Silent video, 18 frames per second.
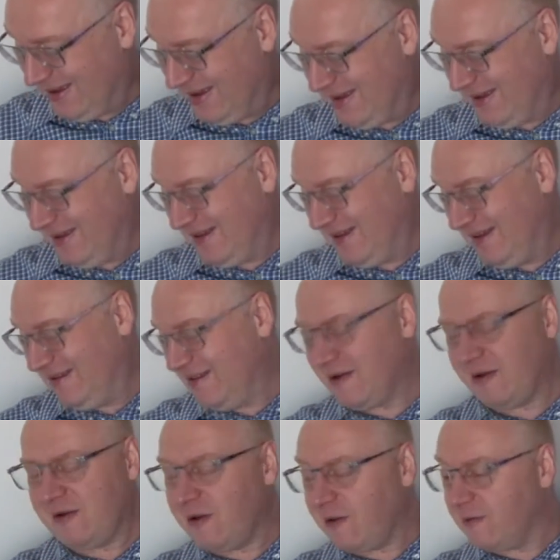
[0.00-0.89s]

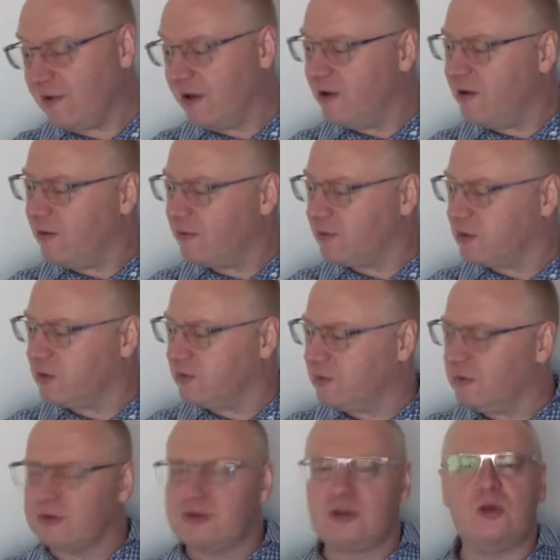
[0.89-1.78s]
No,
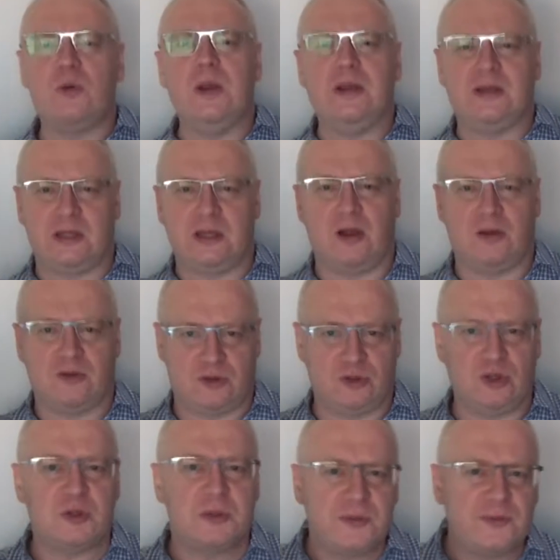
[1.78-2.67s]
2 weeks ago, so
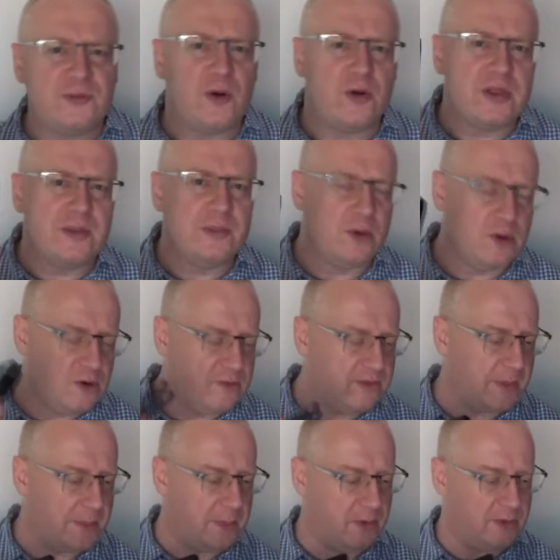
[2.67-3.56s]
just before the move
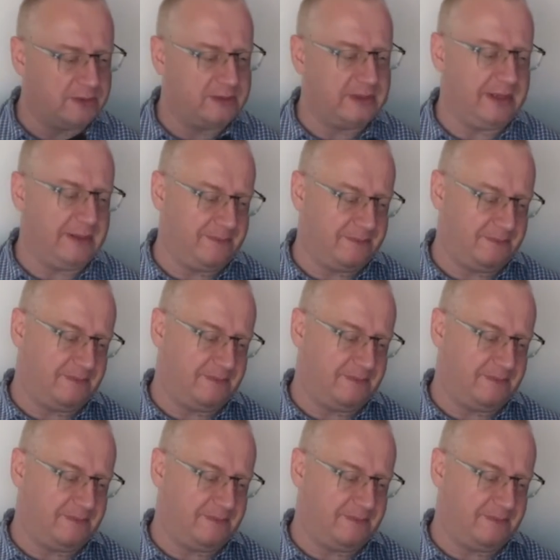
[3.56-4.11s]
I bought it.